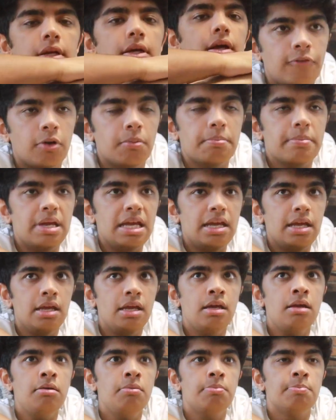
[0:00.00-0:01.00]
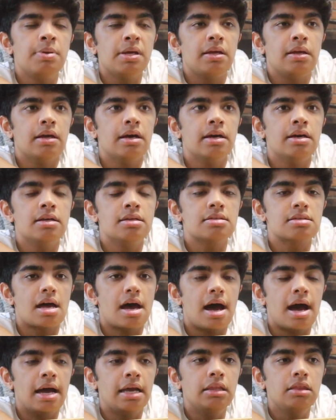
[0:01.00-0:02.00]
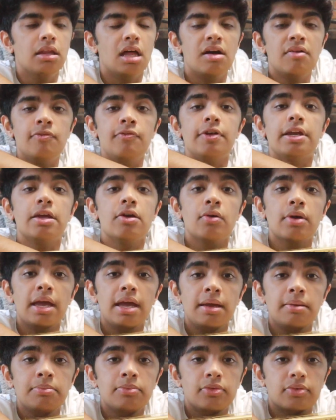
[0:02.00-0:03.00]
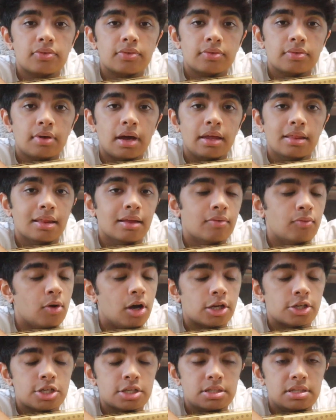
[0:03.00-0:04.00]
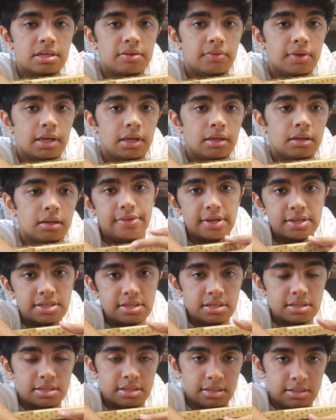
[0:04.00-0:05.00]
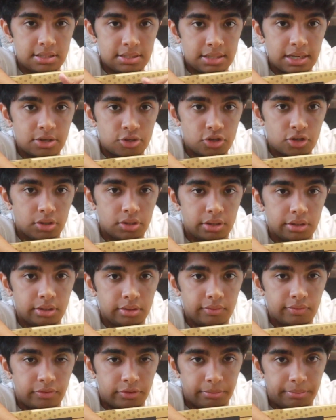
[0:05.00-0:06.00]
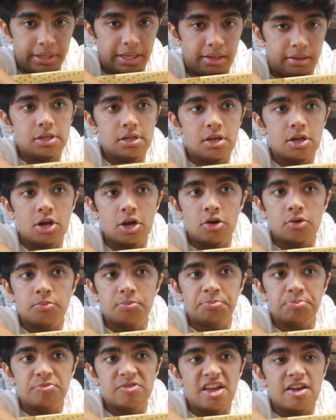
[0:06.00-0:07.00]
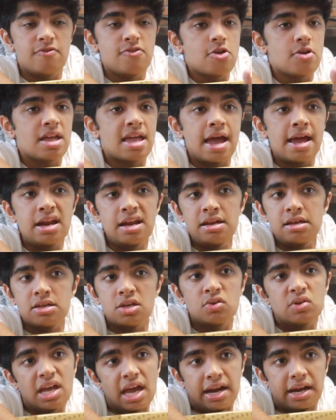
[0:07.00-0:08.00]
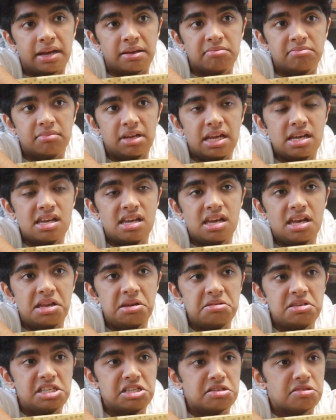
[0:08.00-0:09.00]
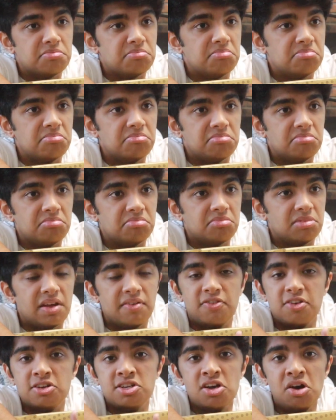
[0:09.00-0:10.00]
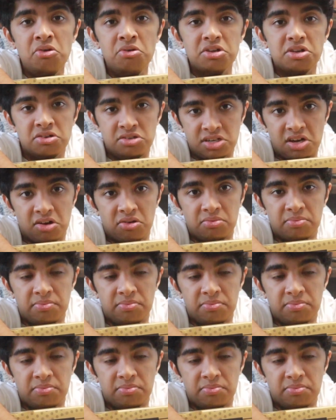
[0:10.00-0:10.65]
For me, because I love video games, I love watching TV, this is an essential for me. You know, if you get it, you get it. And if you don't, you don't.